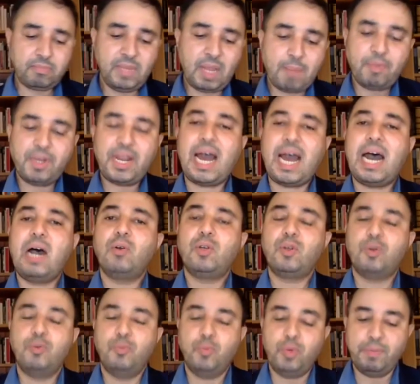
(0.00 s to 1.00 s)
But how
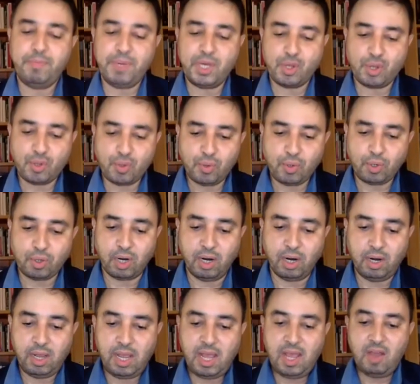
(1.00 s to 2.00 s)
can we be sure?
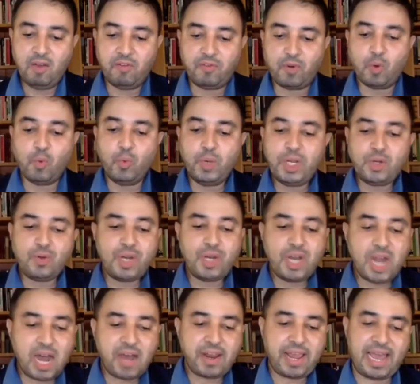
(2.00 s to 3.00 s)
For we do
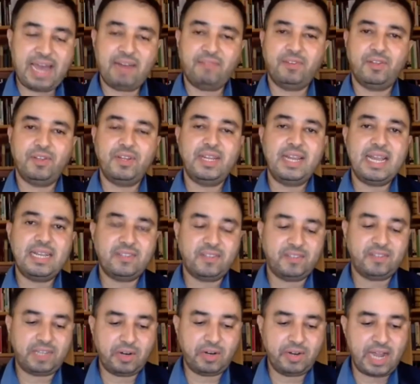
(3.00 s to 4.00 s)
not have the
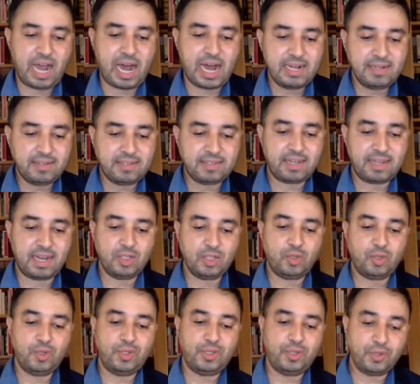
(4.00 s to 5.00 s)
necessary hindsight
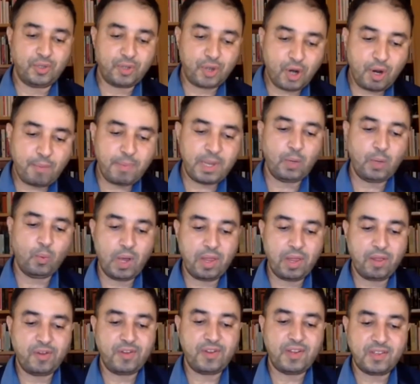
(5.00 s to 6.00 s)
to determine
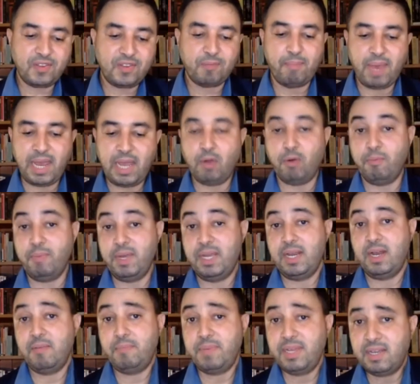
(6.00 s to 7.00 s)
whether this may or may
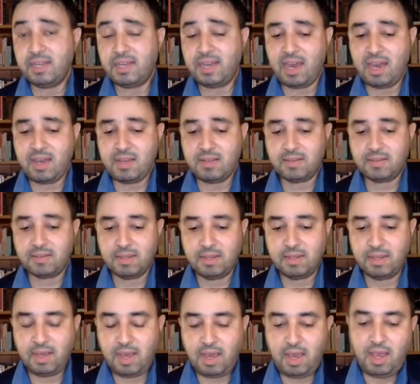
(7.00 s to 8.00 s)
not be the case.
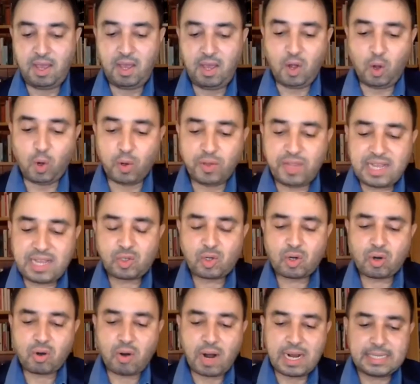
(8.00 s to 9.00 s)
Or does
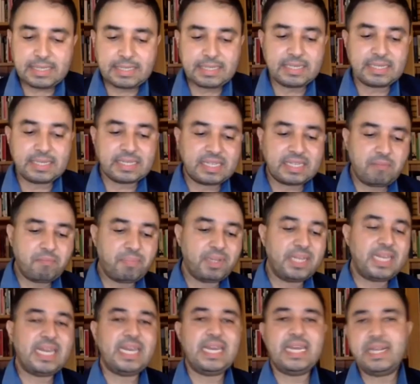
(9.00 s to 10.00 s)
crisis
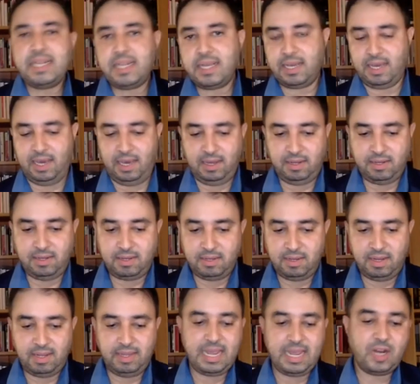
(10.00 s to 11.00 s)
simply indicate
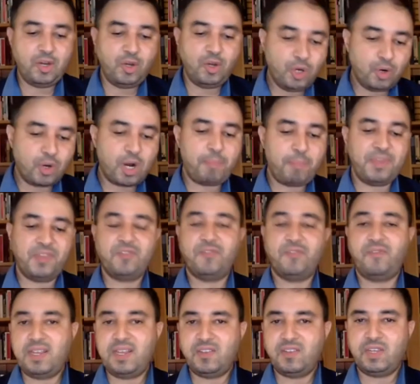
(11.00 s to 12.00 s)
that Europe is
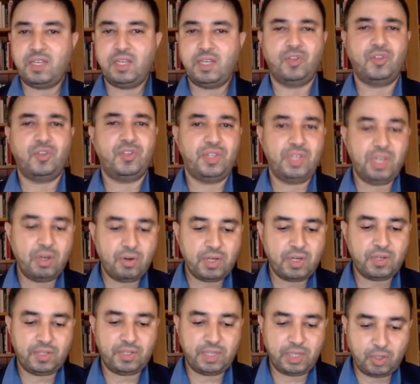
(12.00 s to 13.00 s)
facing a
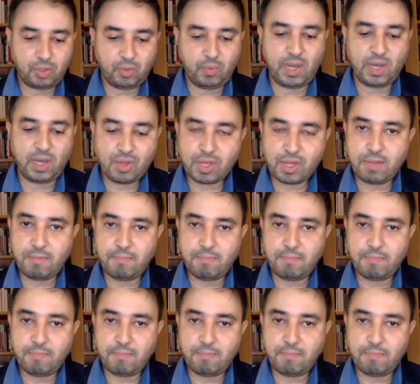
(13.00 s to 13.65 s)
serious situation?